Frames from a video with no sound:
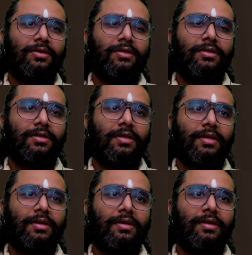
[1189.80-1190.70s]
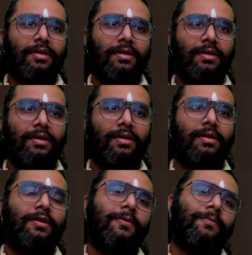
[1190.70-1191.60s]
just a second,
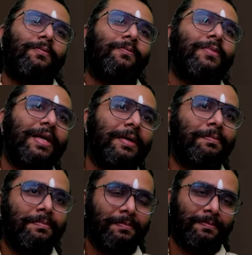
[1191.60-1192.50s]
him,